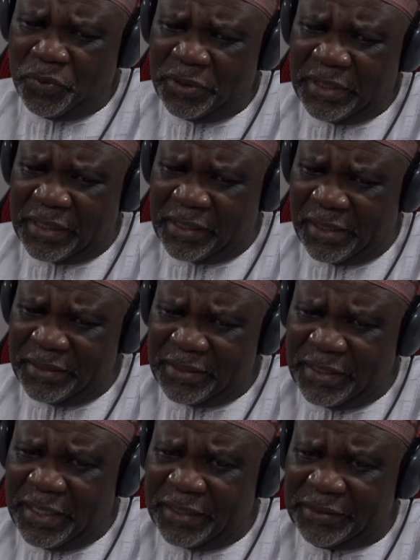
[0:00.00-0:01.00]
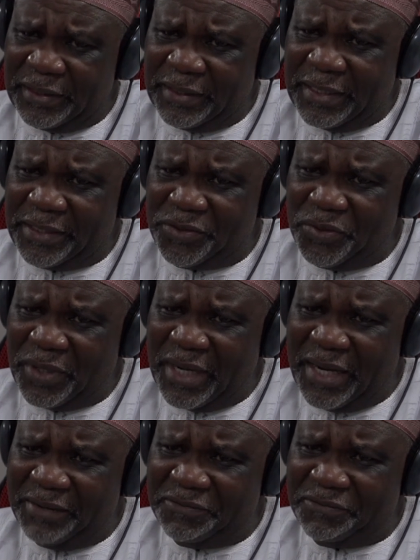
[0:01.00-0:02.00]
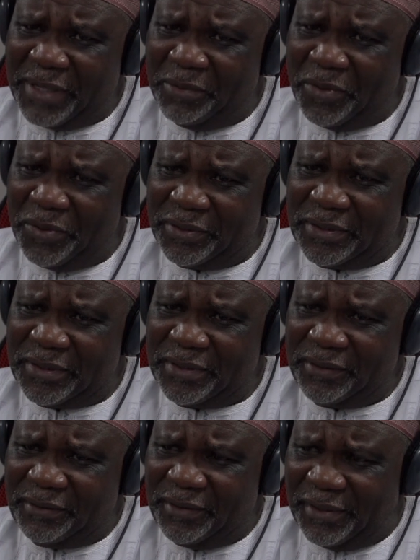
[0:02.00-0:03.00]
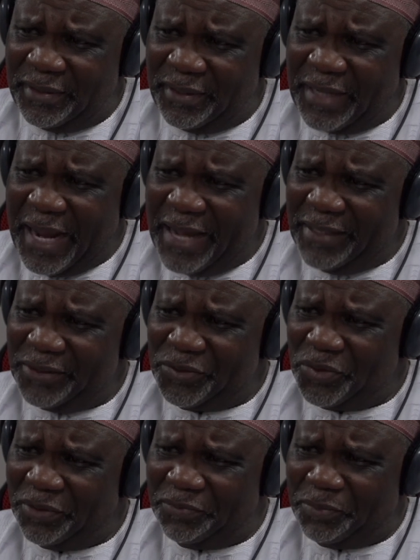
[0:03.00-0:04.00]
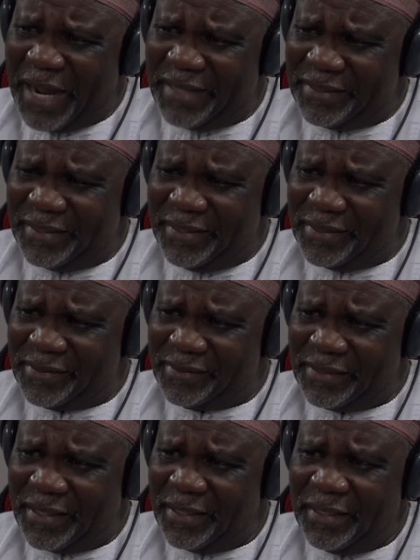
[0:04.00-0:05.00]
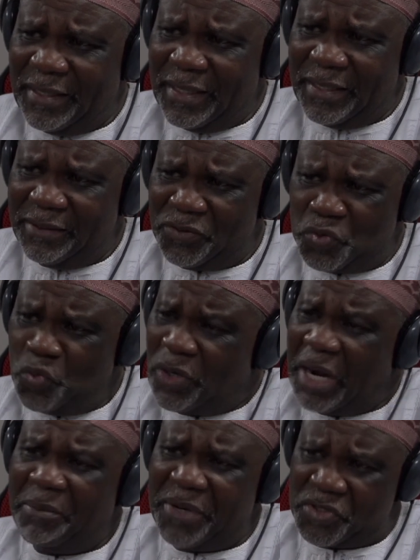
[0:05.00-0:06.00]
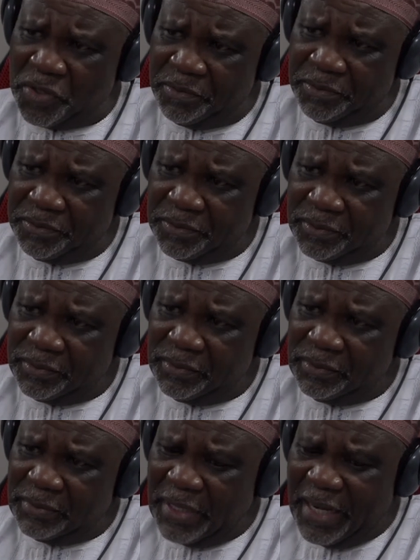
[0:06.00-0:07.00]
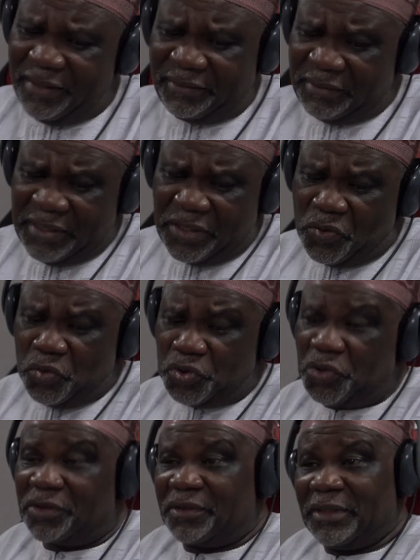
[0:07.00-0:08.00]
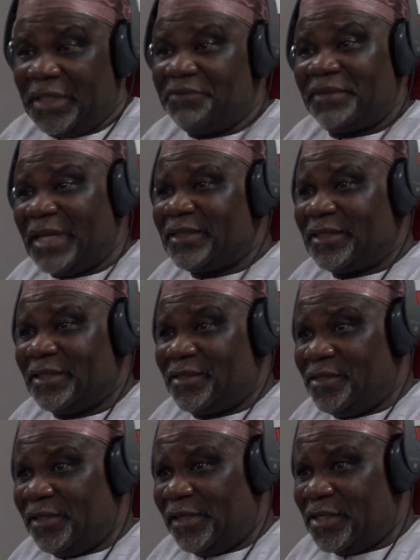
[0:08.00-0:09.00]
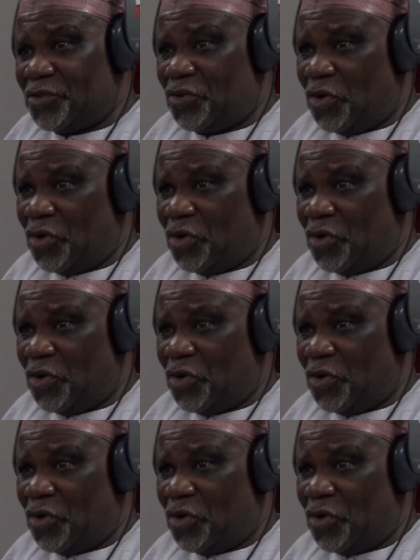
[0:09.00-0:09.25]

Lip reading: with the current election that you have about 3 lines of parties, too cumbersome. I think we should give that a serious